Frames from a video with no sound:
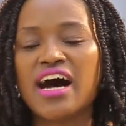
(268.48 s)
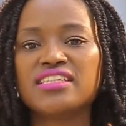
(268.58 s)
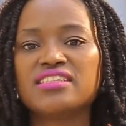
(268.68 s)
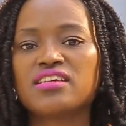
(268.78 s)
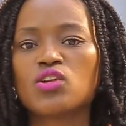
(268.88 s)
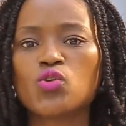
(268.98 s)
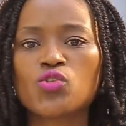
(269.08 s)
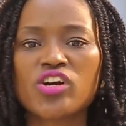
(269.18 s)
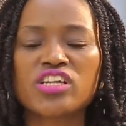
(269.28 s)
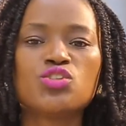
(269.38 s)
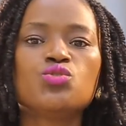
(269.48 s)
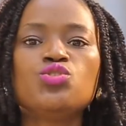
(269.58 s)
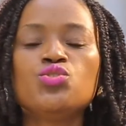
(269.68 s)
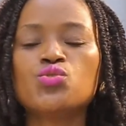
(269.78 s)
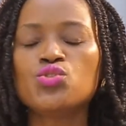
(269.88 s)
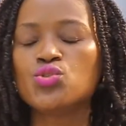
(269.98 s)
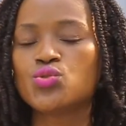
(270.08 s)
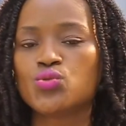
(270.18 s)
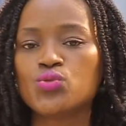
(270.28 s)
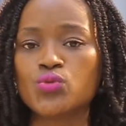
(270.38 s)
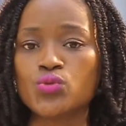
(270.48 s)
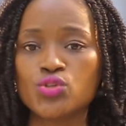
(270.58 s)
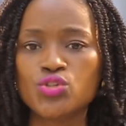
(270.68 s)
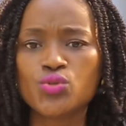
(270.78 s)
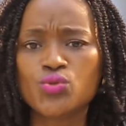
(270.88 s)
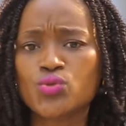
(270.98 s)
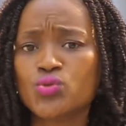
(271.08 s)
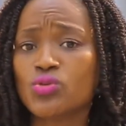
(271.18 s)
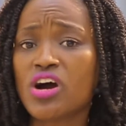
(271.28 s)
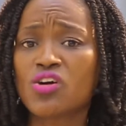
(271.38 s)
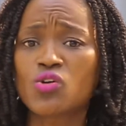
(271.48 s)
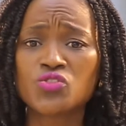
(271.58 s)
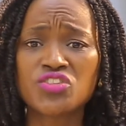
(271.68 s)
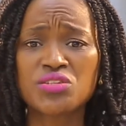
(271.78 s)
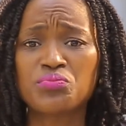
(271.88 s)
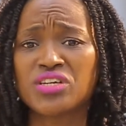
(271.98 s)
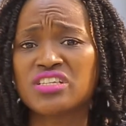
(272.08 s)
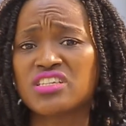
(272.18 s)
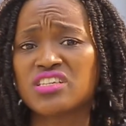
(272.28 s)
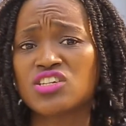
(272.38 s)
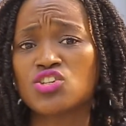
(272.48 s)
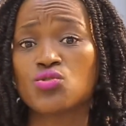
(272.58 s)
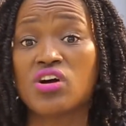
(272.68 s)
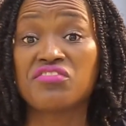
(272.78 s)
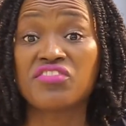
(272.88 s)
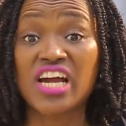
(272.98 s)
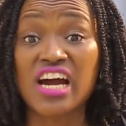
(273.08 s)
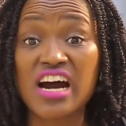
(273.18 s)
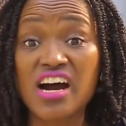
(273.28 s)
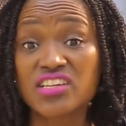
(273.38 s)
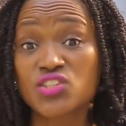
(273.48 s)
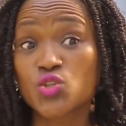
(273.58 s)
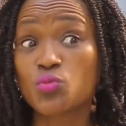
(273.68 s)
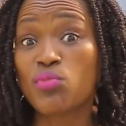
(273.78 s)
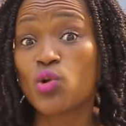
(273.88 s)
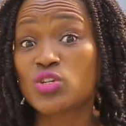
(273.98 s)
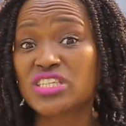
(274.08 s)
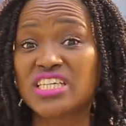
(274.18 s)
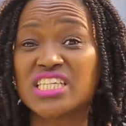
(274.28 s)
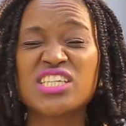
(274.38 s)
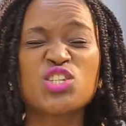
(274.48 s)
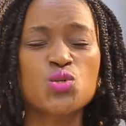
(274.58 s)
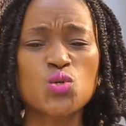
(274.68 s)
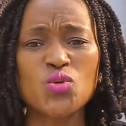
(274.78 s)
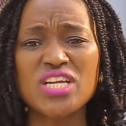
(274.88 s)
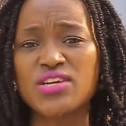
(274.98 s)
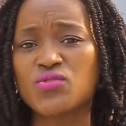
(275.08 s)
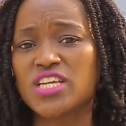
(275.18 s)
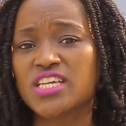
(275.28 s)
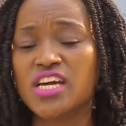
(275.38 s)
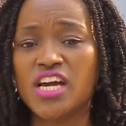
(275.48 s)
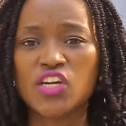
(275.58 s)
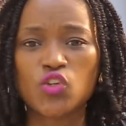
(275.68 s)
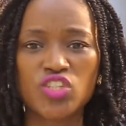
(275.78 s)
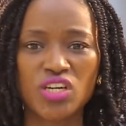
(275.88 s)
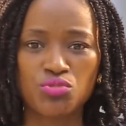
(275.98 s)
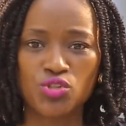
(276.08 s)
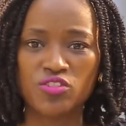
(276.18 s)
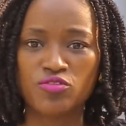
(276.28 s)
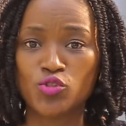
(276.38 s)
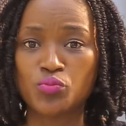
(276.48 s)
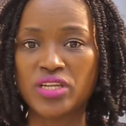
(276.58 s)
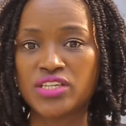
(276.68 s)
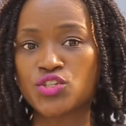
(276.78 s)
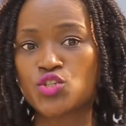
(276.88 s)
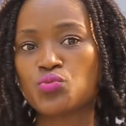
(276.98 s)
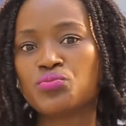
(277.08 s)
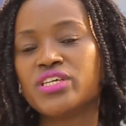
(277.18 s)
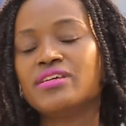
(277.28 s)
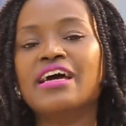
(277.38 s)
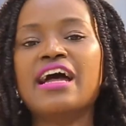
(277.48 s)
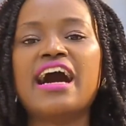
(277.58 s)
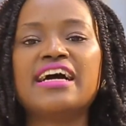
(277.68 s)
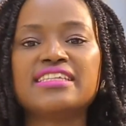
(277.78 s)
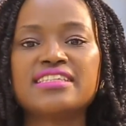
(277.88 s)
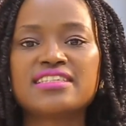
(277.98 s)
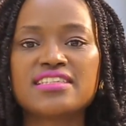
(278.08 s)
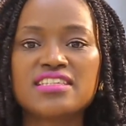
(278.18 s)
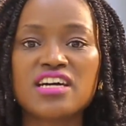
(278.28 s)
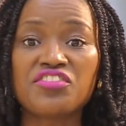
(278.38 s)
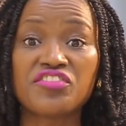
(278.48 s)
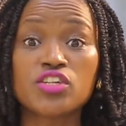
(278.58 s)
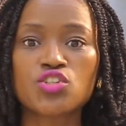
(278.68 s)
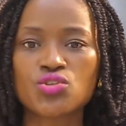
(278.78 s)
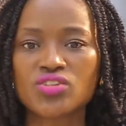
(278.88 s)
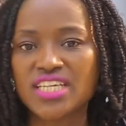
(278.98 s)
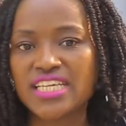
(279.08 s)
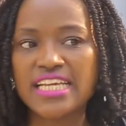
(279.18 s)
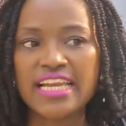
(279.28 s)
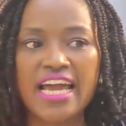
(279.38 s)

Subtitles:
and in the long run you are constipated, you have gas, you're bloated. It's really, really not a beautiful place to be, and it affects your daily